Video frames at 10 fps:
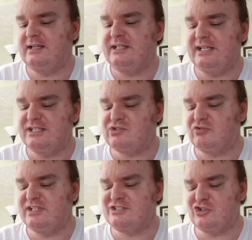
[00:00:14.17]
He's
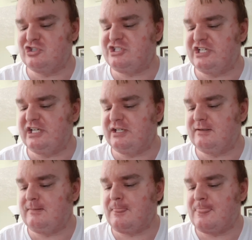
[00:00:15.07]

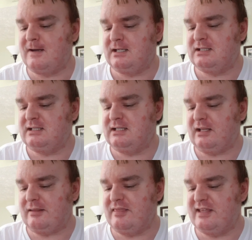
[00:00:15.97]
researching
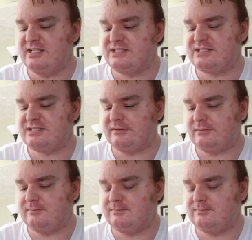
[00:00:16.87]
this